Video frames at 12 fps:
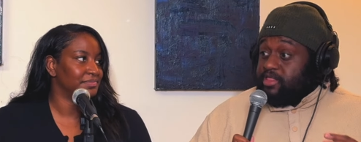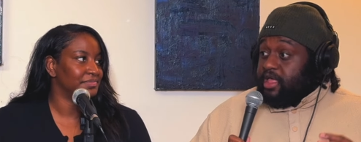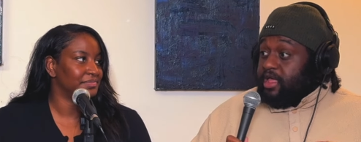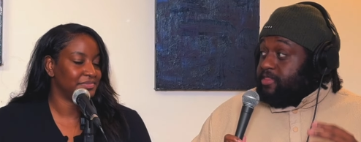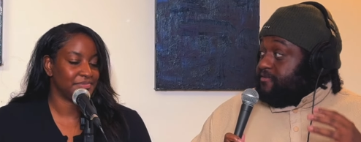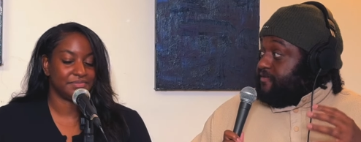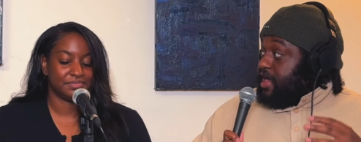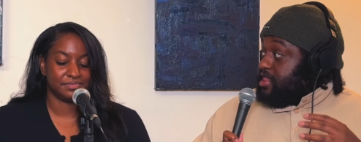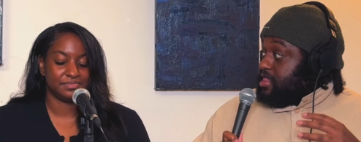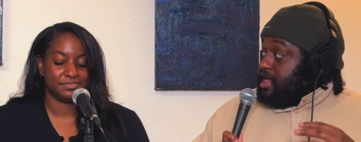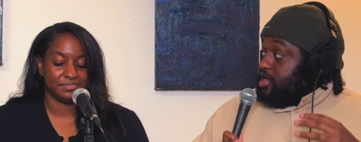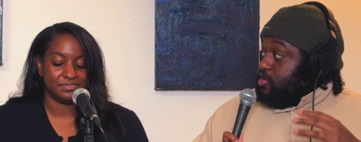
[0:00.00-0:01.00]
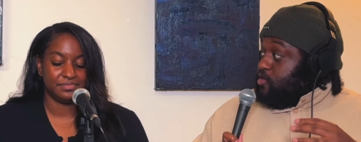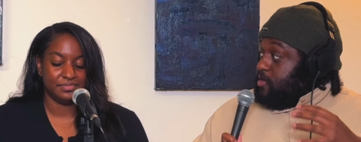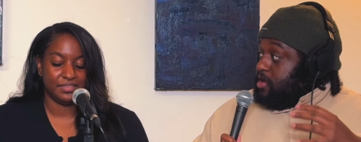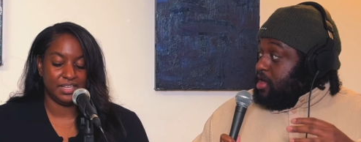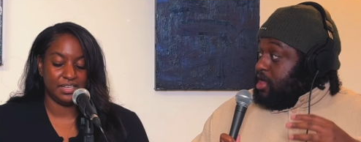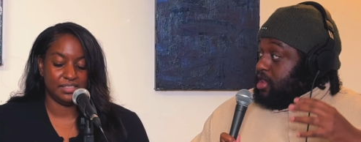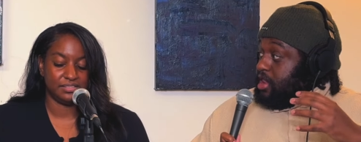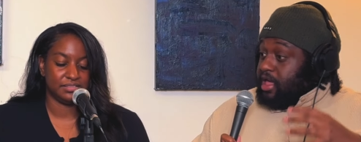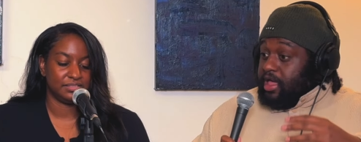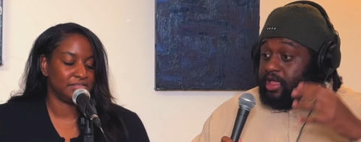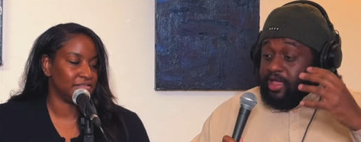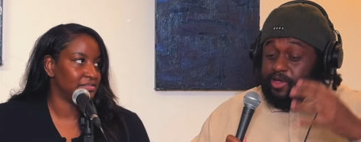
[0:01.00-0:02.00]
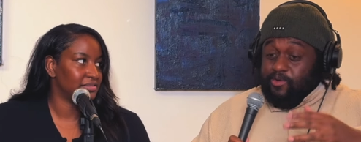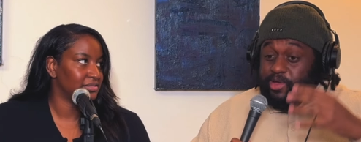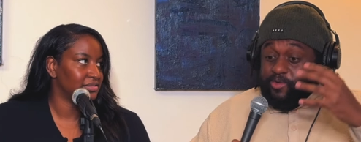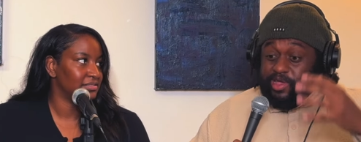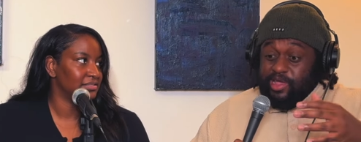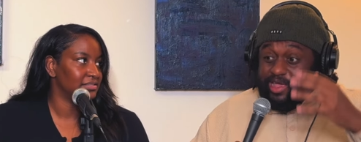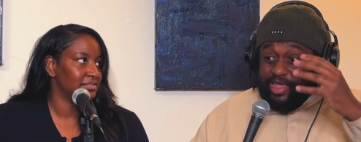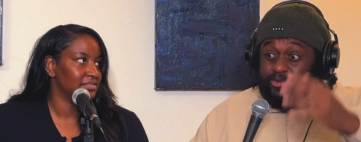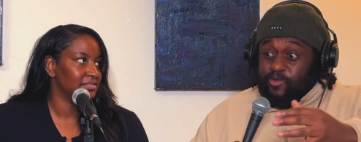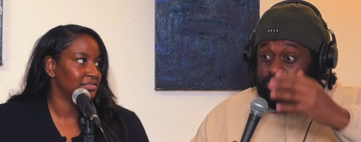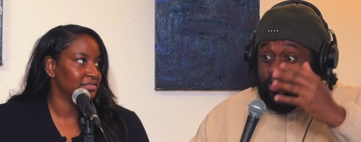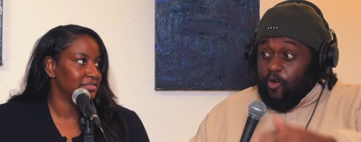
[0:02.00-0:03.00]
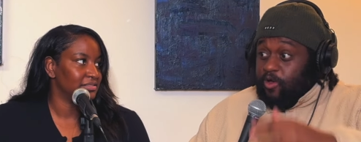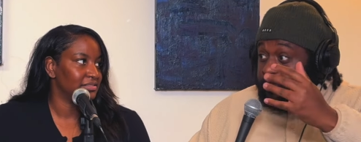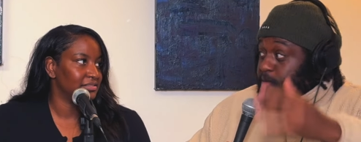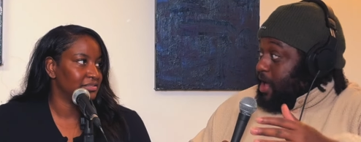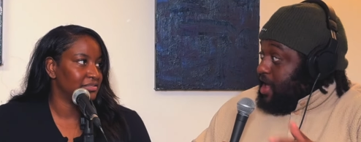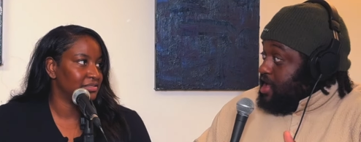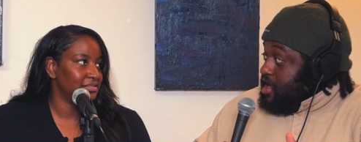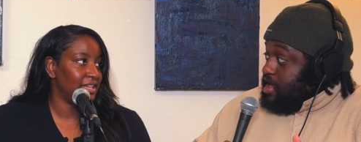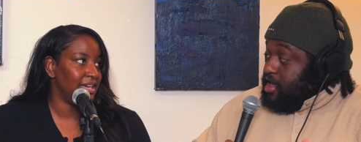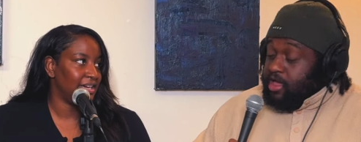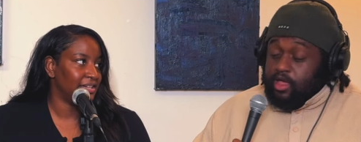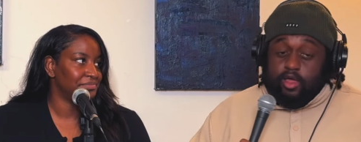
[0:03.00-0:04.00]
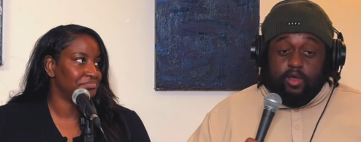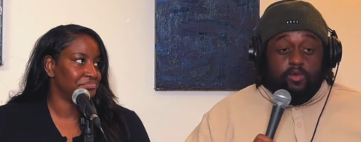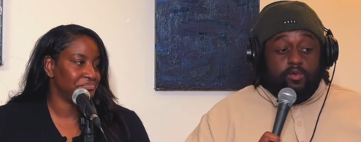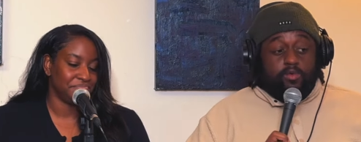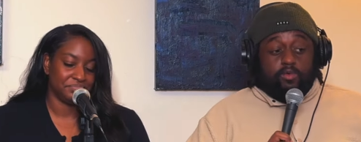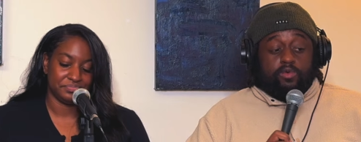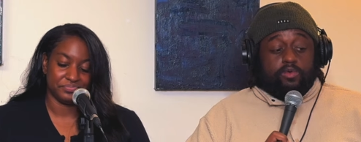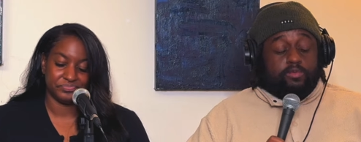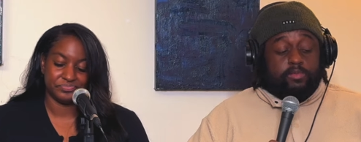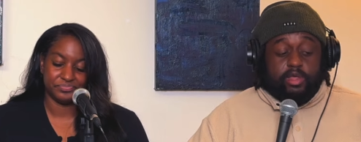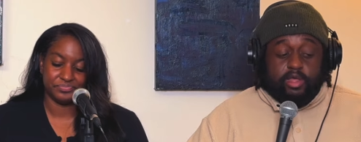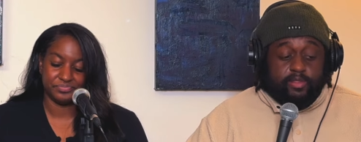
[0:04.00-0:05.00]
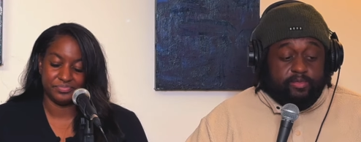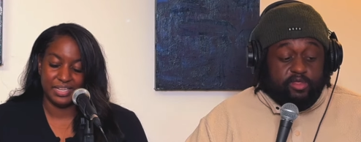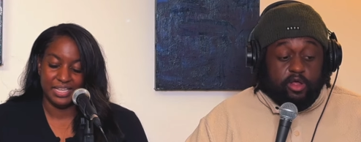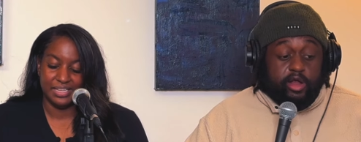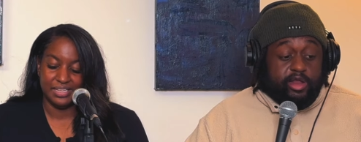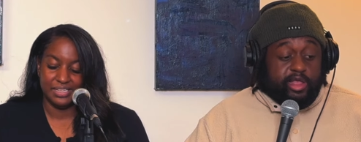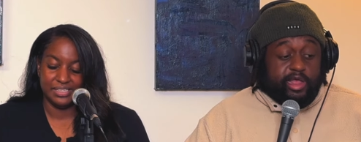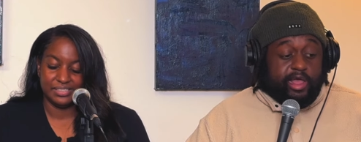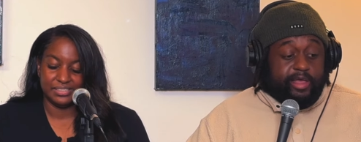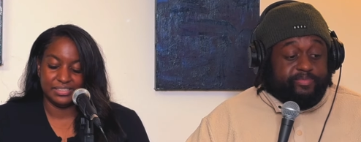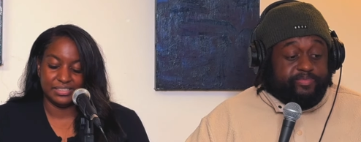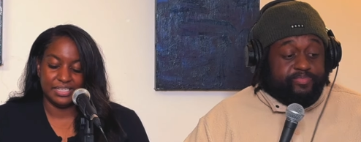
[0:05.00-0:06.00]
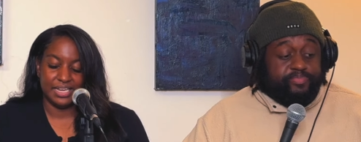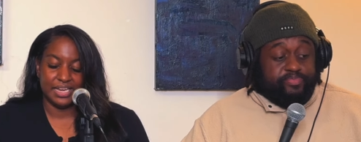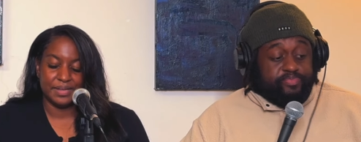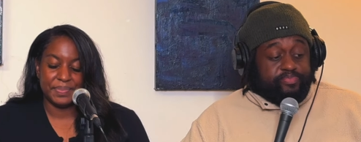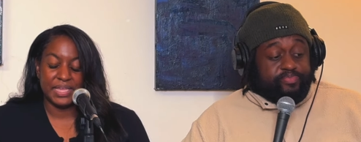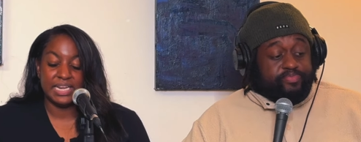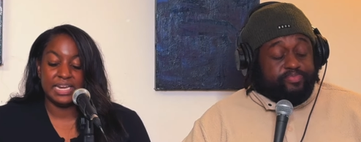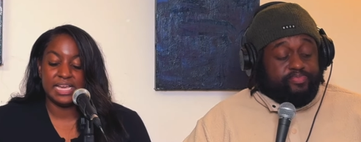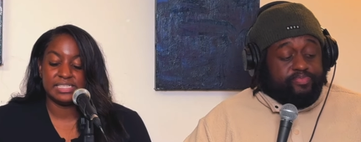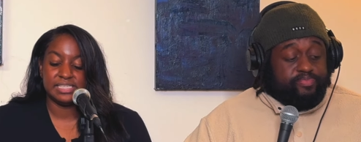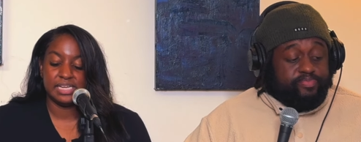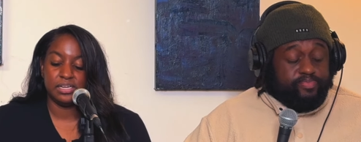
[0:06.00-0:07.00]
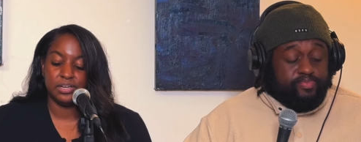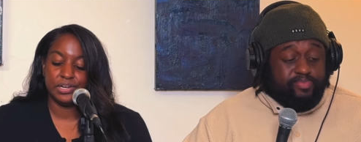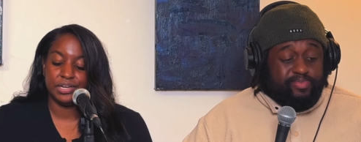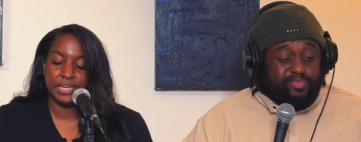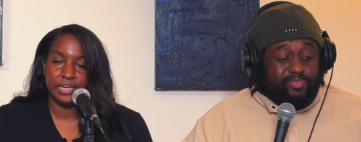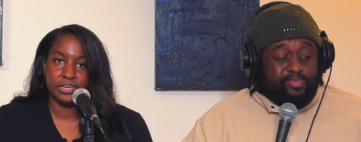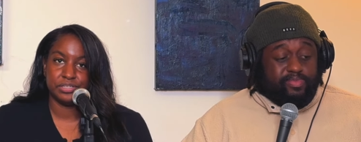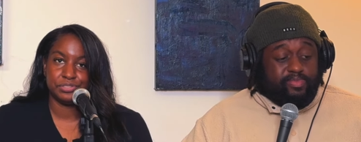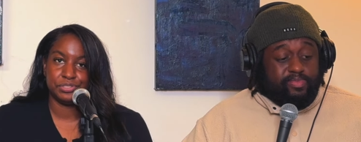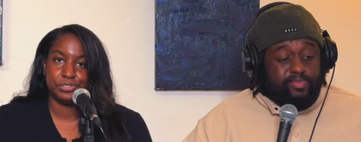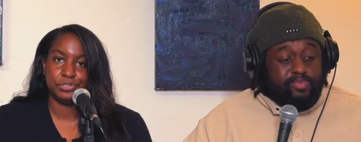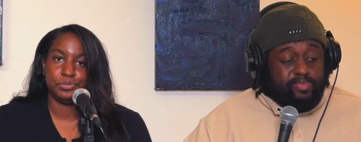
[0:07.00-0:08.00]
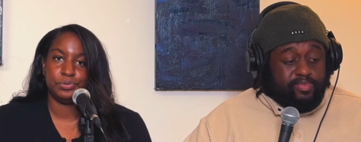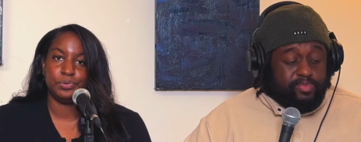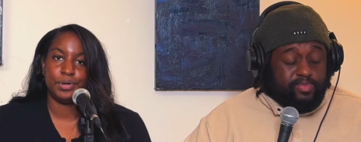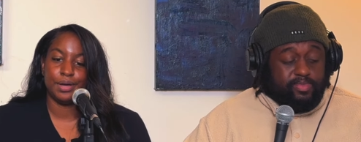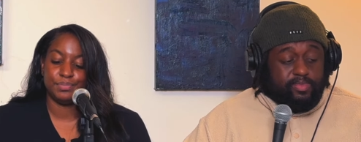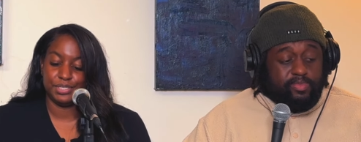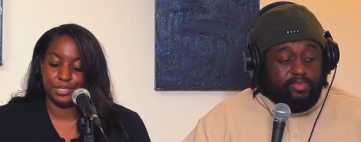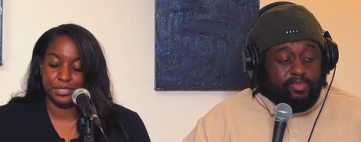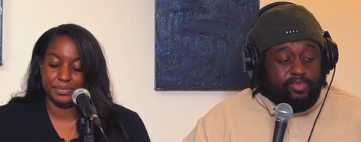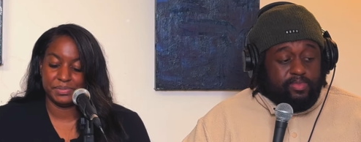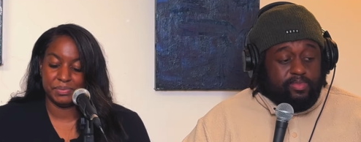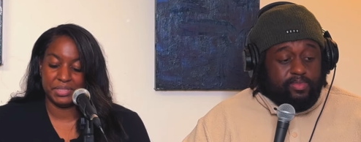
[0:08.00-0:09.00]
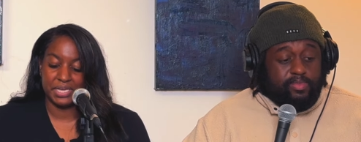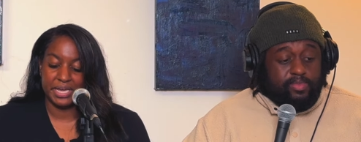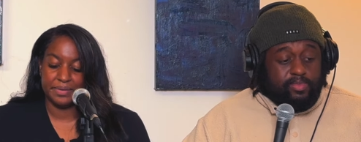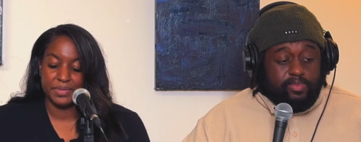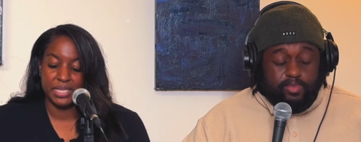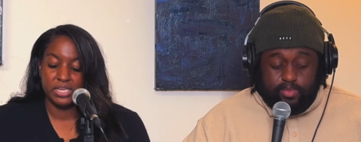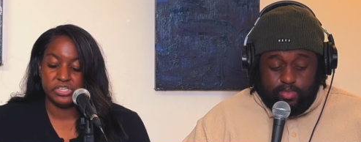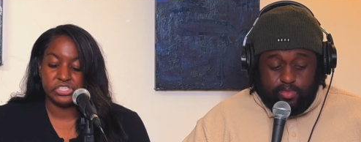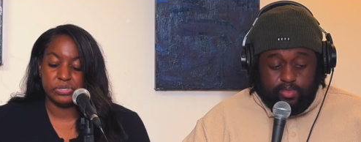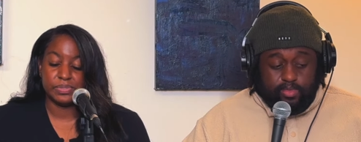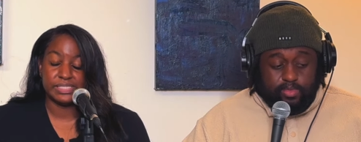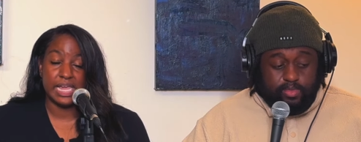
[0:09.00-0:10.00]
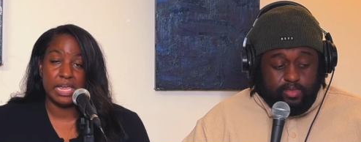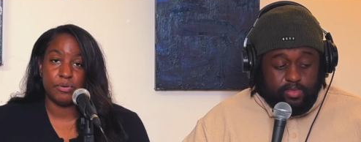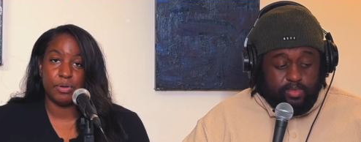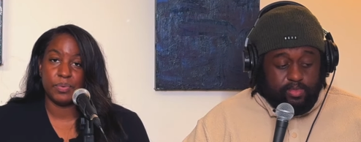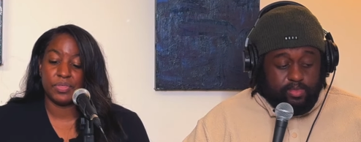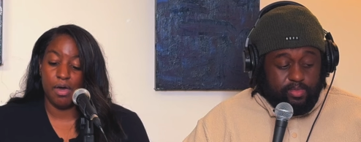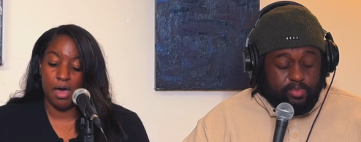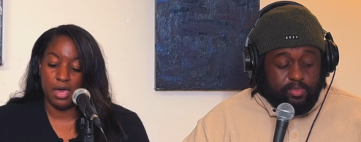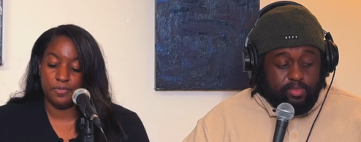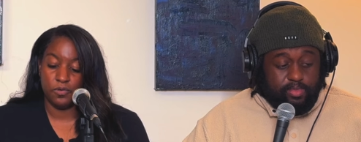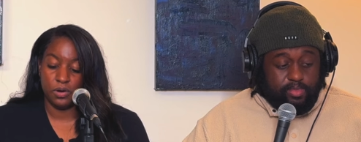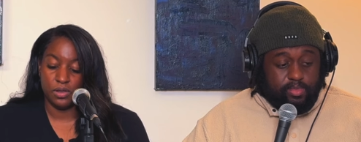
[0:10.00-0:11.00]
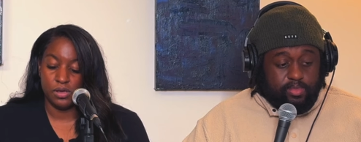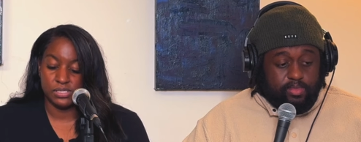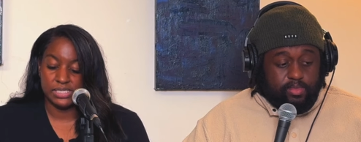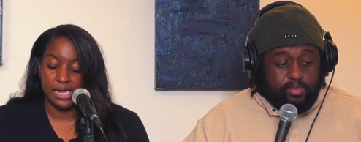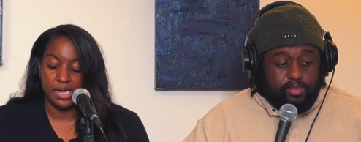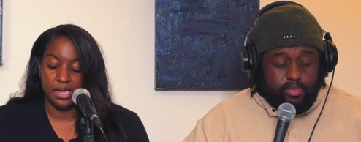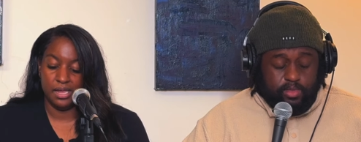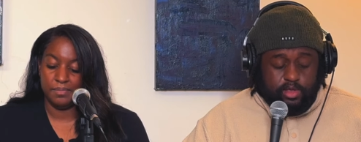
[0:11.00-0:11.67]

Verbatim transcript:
Speaker 1: saying the fact that you like it, it, it was on the way. Yeah. Ooh, mm-hmm. man. Sorry to hear that.
Speaker 2: Yeah. And it has taken her years to come to terms with that. Mm-hmm. She was angry with God for a long time